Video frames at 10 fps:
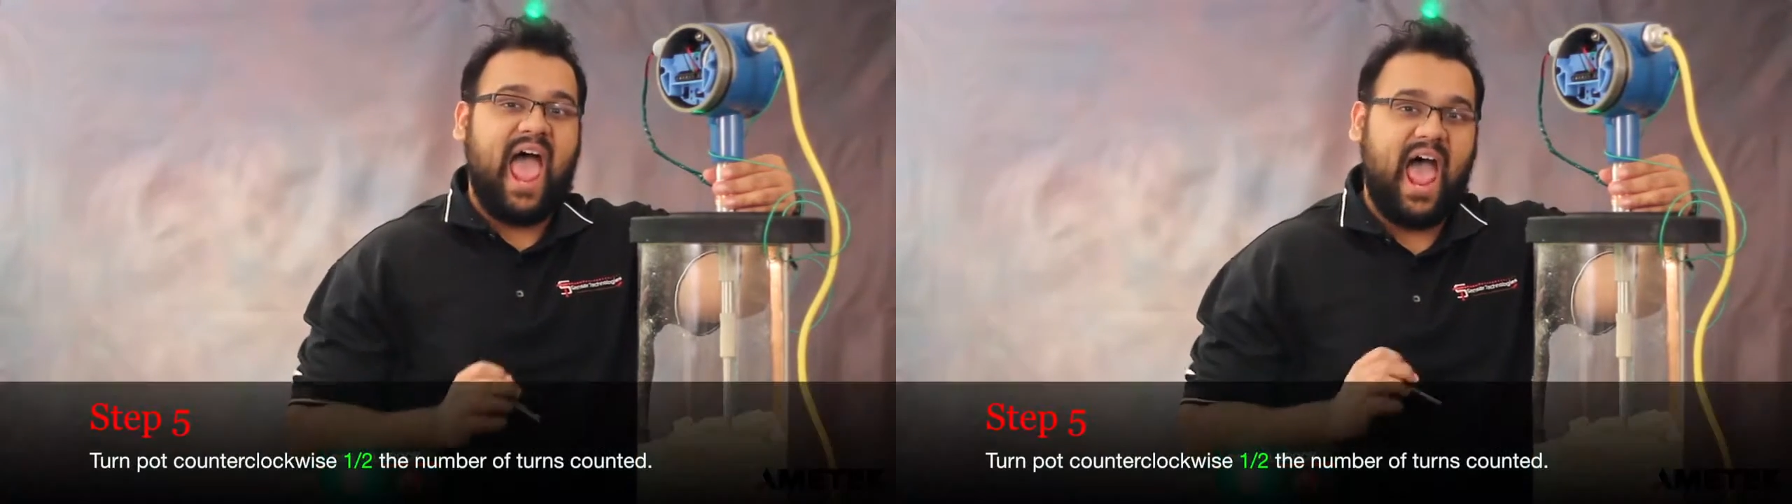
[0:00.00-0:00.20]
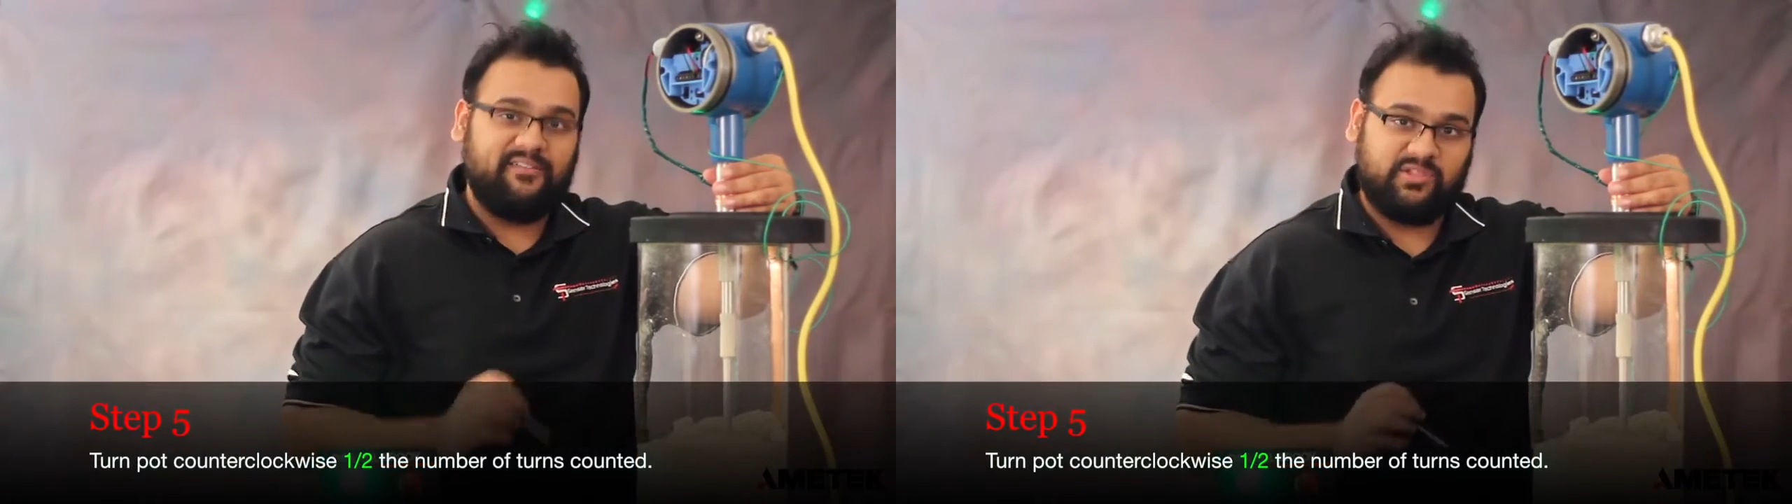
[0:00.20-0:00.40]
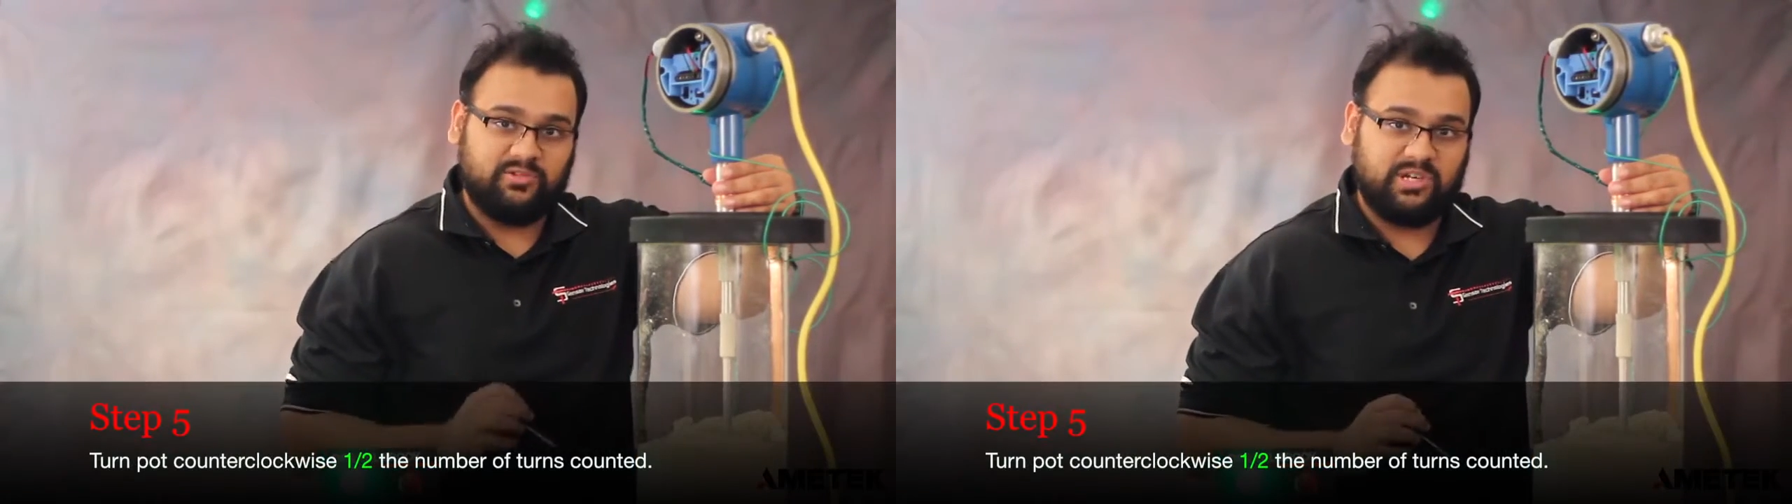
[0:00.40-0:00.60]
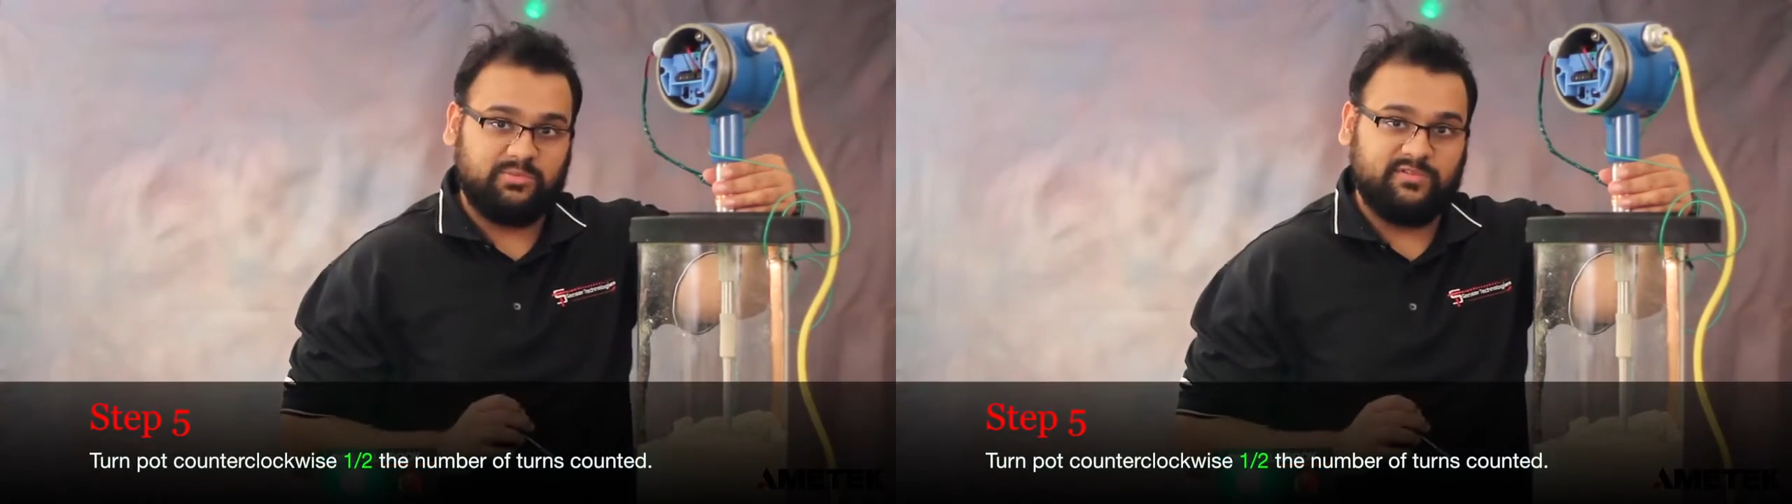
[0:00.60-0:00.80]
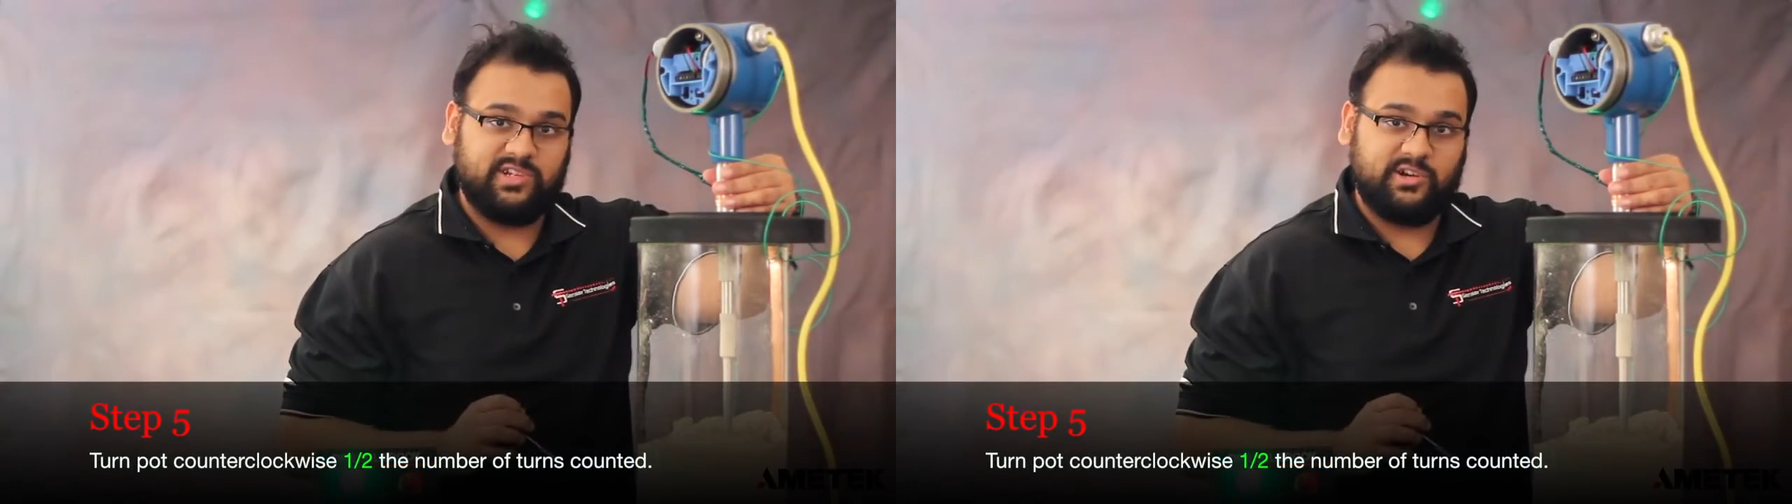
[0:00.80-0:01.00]
half
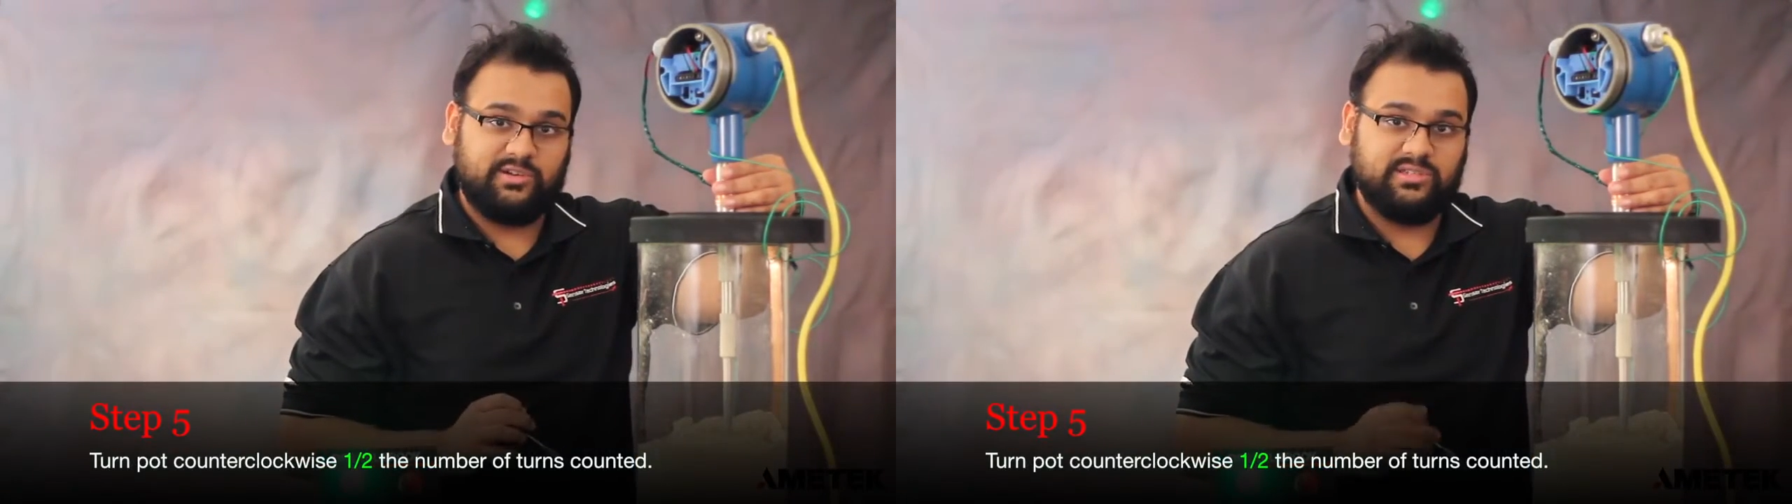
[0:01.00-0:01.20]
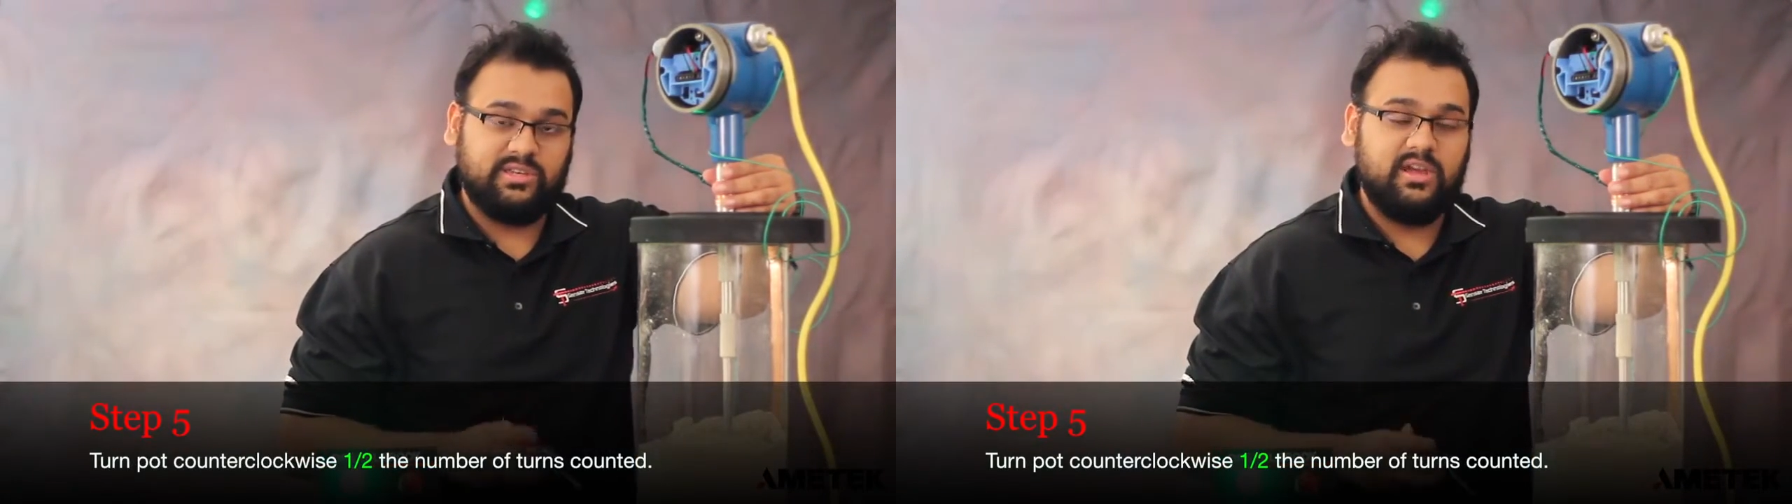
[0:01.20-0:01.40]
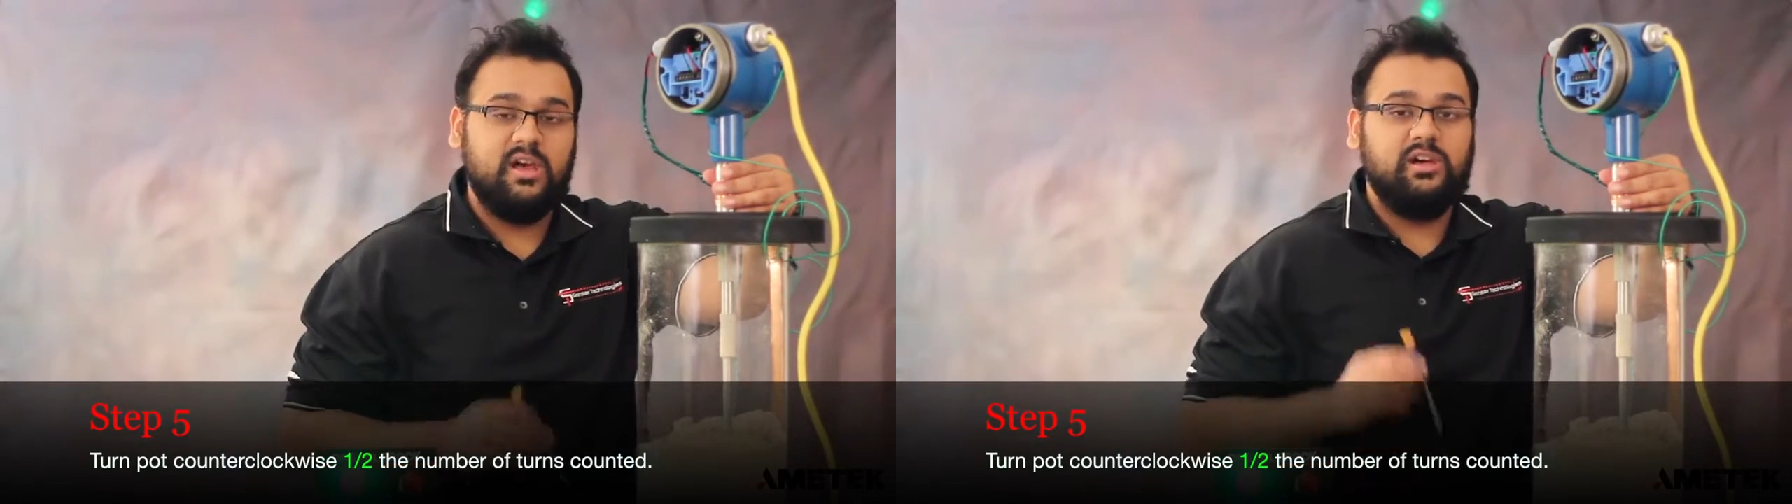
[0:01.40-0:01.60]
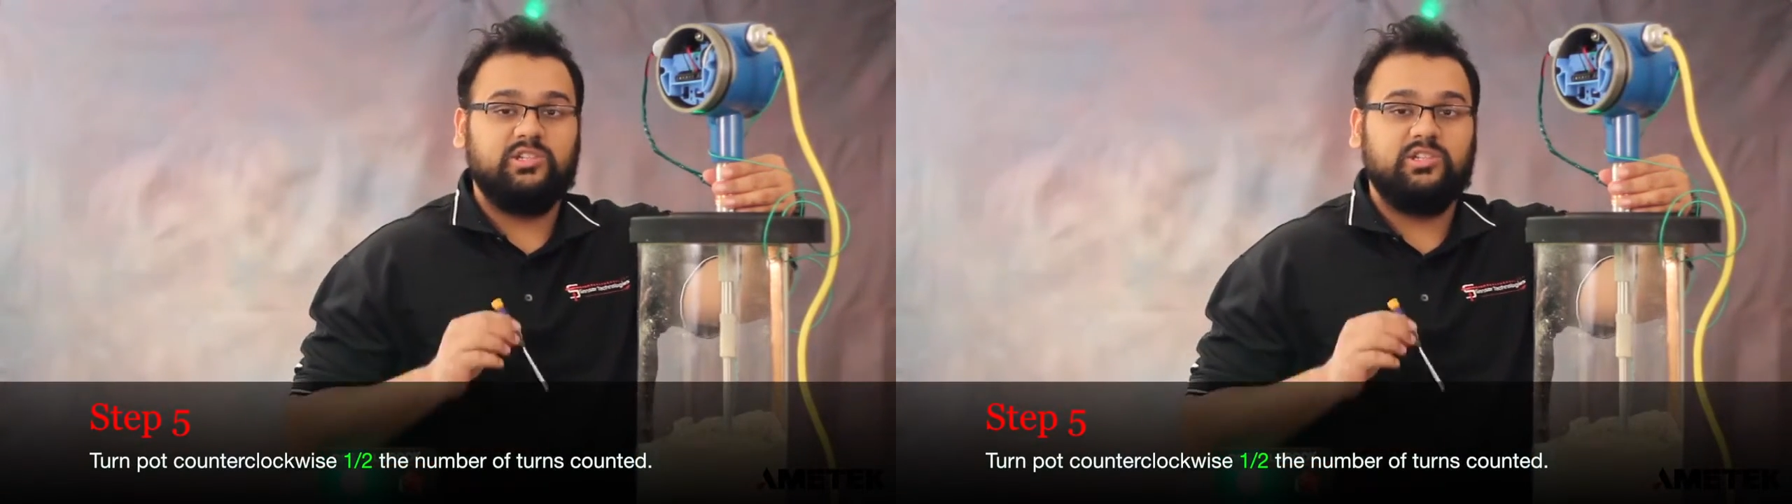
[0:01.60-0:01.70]
those number of turns.